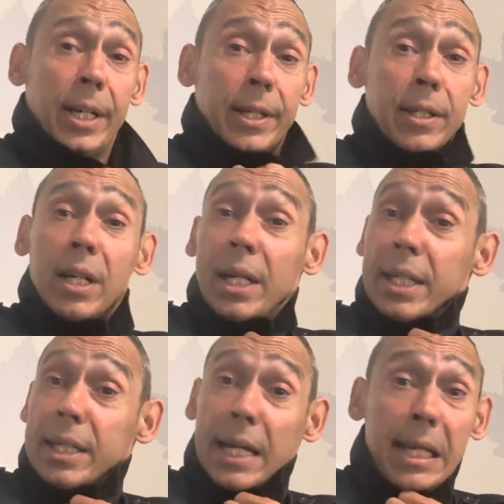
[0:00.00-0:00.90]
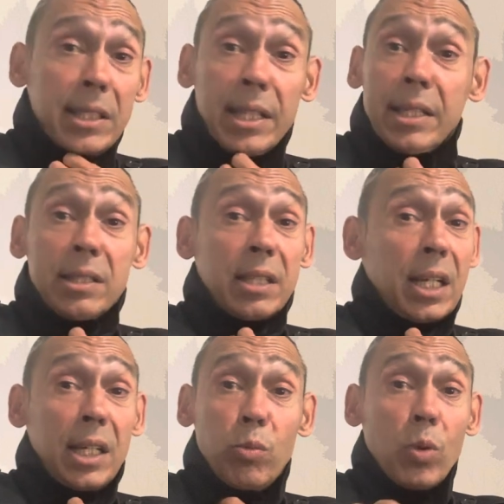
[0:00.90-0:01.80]
And
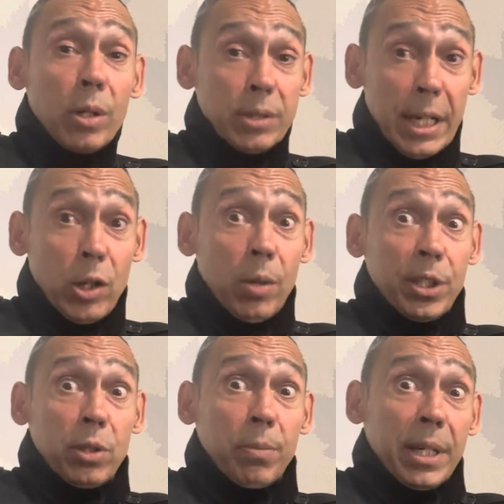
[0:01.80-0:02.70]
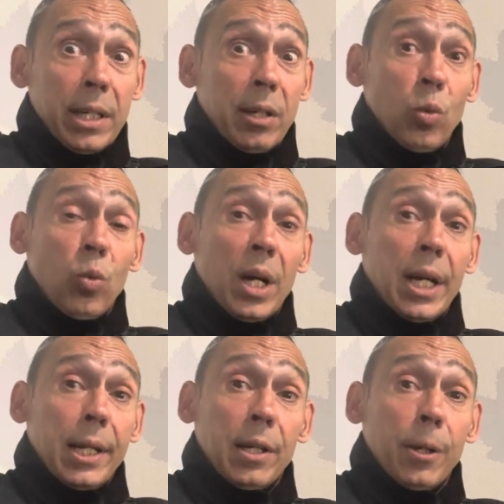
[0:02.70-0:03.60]
KZD, that comment you made a little while
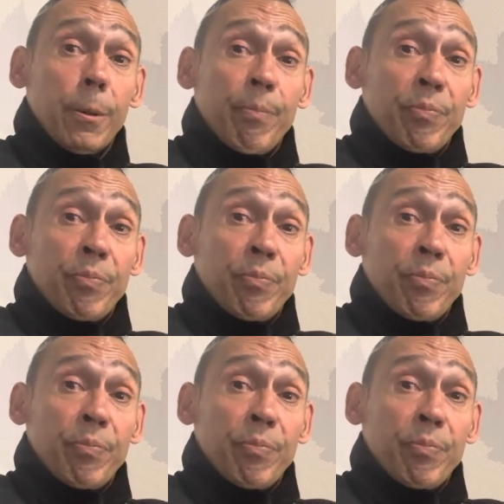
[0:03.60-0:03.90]
ago,